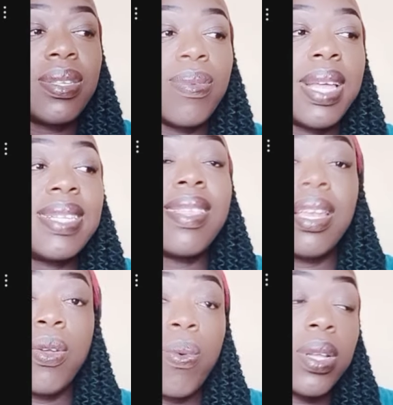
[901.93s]
you that they
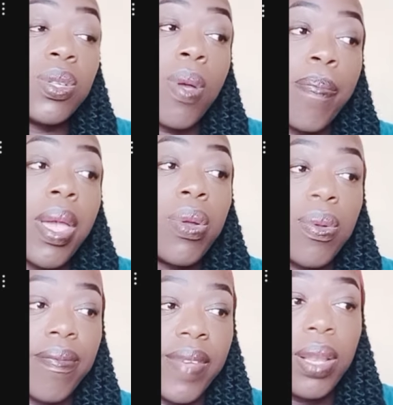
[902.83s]
don't want to appear on
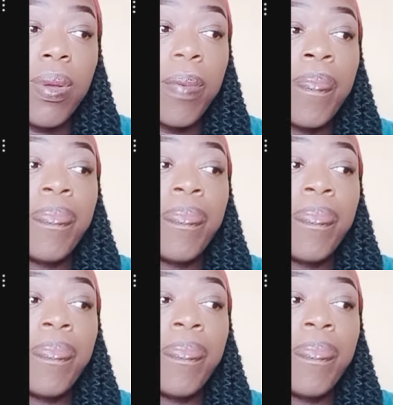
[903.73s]
your video,